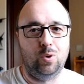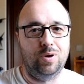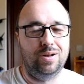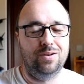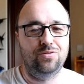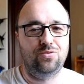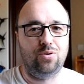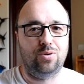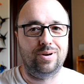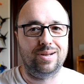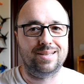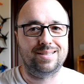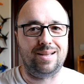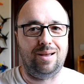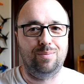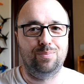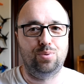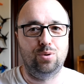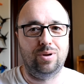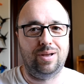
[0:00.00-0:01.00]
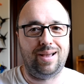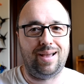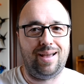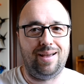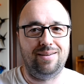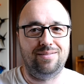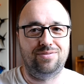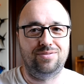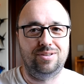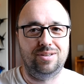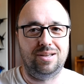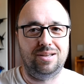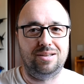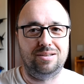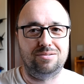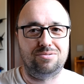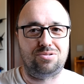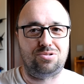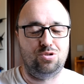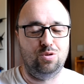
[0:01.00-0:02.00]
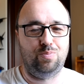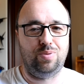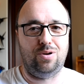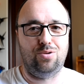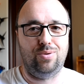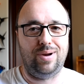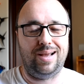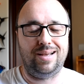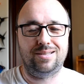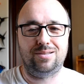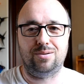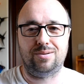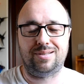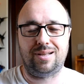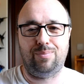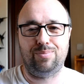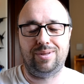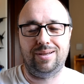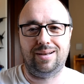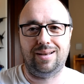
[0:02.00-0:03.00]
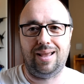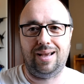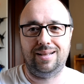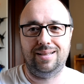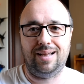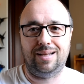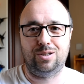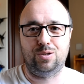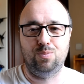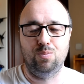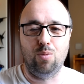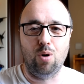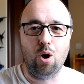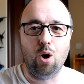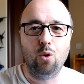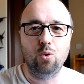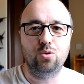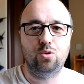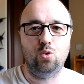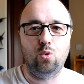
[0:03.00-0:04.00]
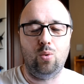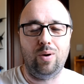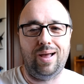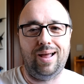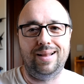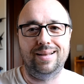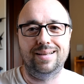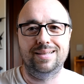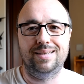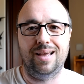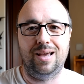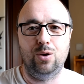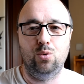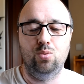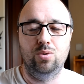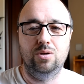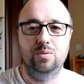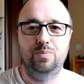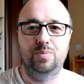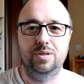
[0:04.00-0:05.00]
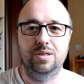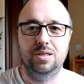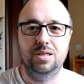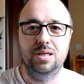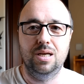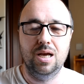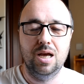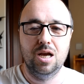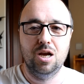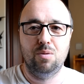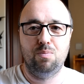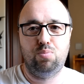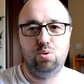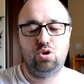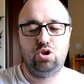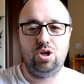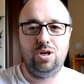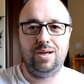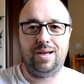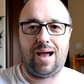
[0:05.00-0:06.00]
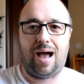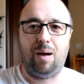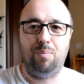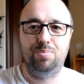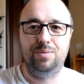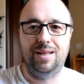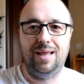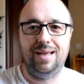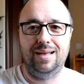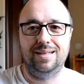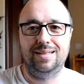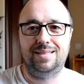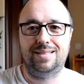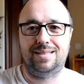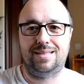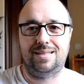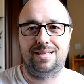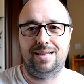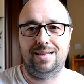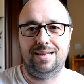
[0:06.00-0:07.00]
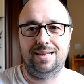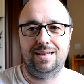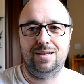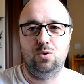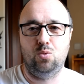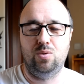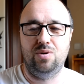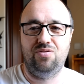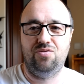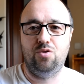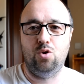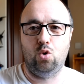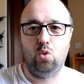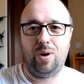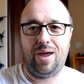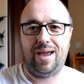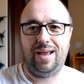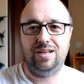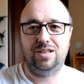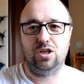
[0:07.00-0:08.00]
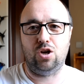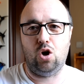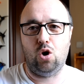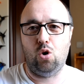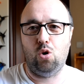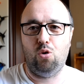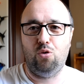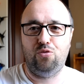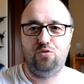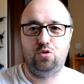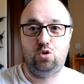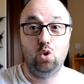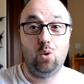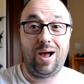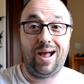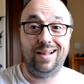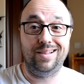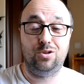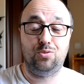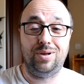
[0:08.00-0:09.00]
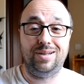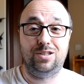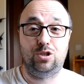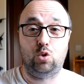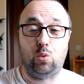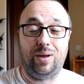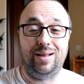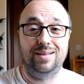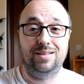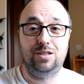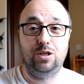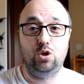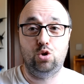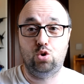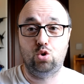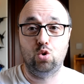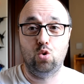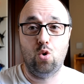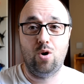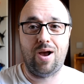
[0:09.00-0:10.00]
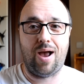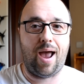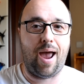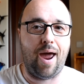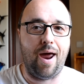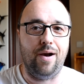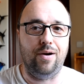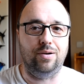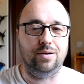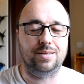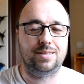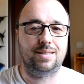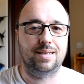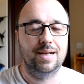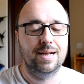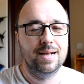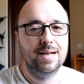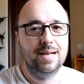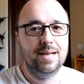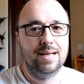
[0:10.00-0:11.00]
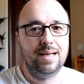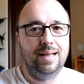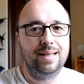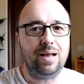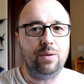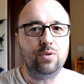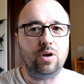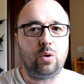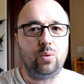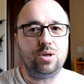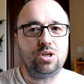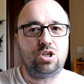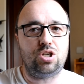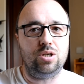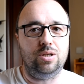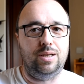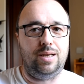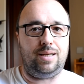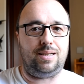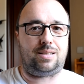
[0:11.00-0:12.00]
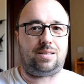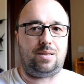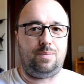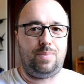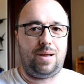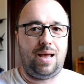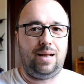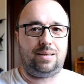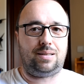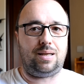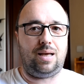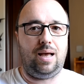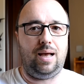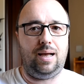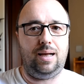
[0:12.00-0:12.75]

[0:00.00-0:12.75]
will, for example, have the super race or something like that mode when they will be pushing updates uh, with the rate of 222 Hz. And now the question is, but